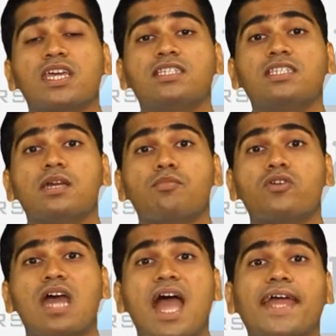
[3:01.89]
we can say
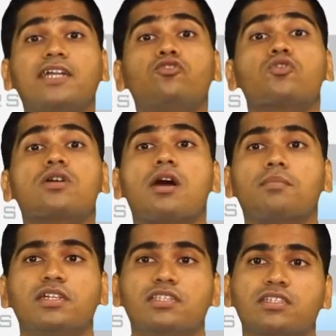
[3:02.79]
about
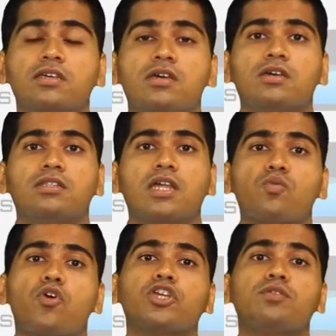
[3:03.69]
hydrocarbons.
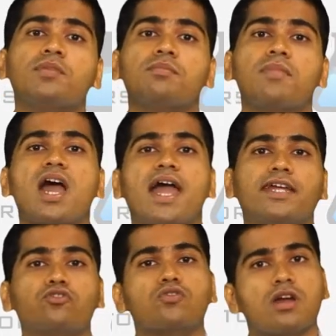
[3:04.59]
Now what do you mean by
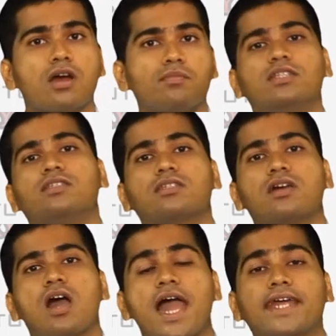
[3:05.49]
hydrocarbons?
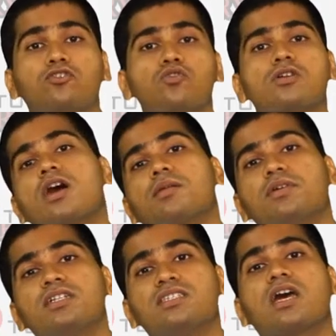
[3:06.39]

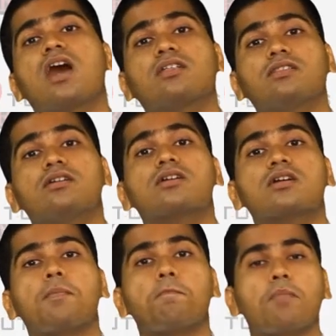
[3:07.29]
Hydrocarbons are the
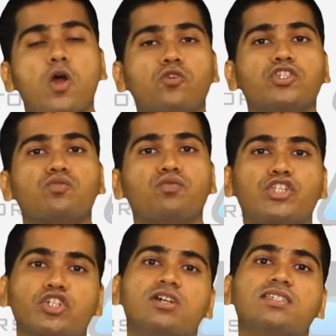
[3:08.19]
compounds
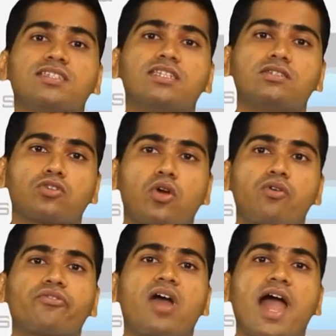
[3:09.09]
which consist
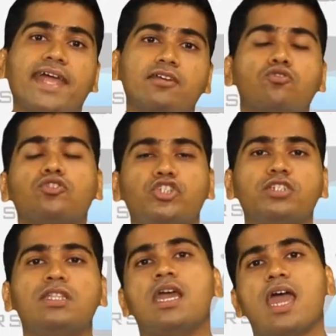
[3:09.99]
of
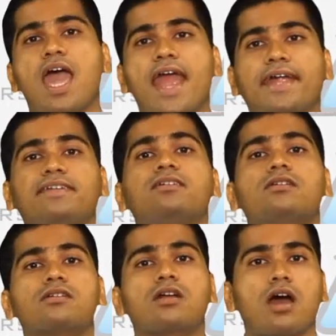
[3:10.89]
hydrogen and
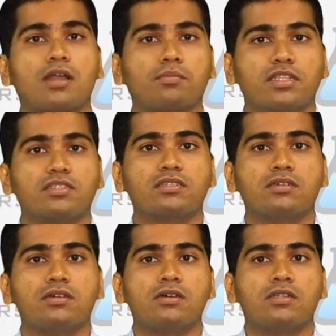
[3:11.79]
carbons.
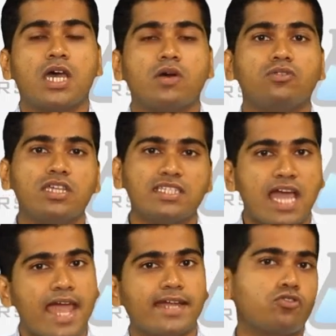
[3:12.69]
Now these
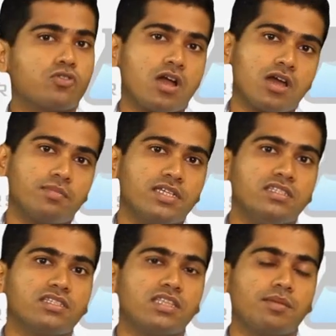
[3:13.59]

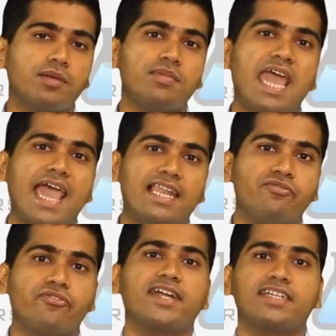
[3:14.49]
hydrocarbons, they may be
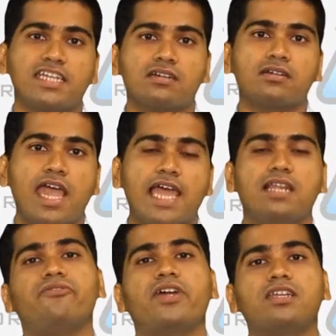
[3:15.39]

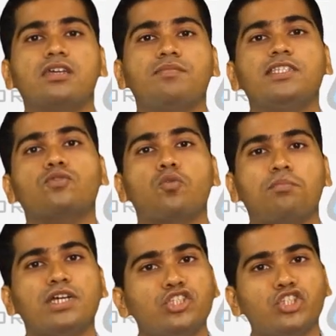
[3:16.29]
aliphatic means
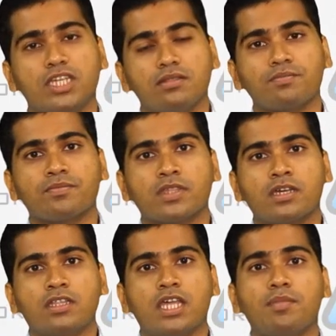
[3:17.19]
open chain,
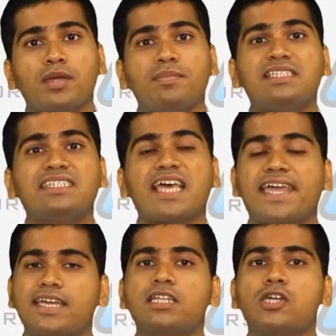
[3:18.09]
they may be
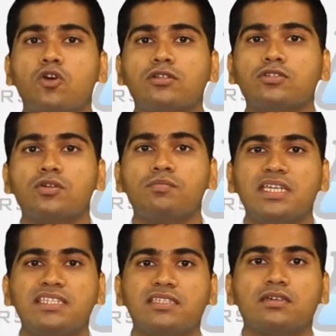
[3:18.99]
cyclic also,
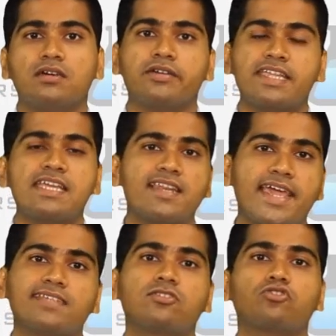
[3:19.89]
means
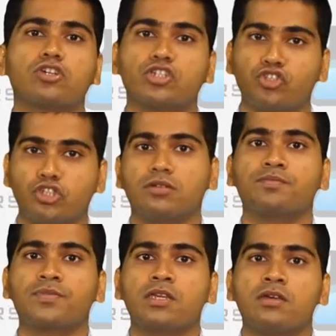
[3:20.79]
ring-like structure.
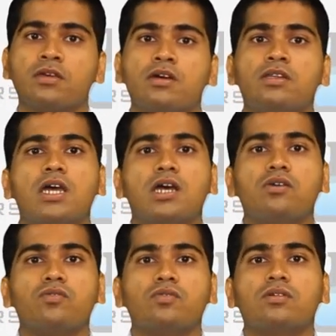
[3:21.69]

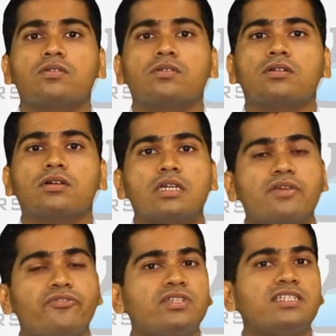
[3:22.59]
Now
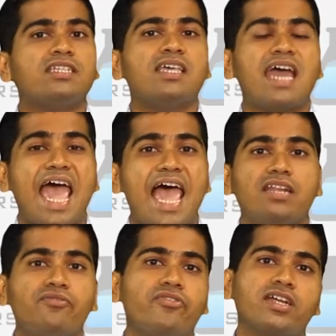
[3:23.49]
if you see the
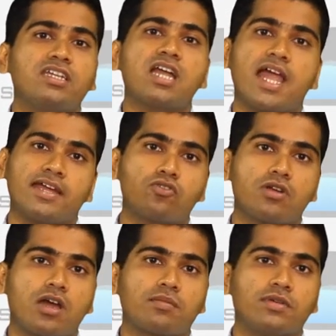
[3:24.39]
aliphatic
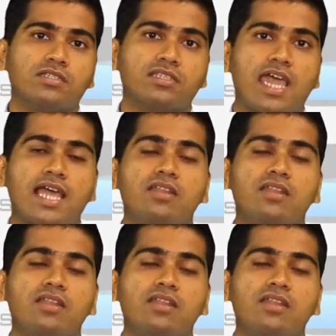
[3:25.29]
hydrocarbons